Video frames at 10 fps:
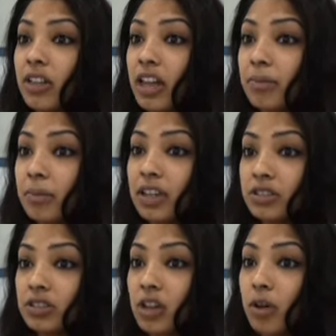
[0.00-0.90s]
like,
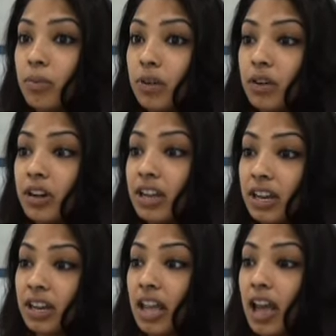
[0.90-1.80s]
being sober and
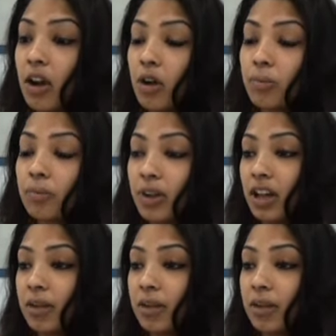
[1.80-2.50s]
getting help,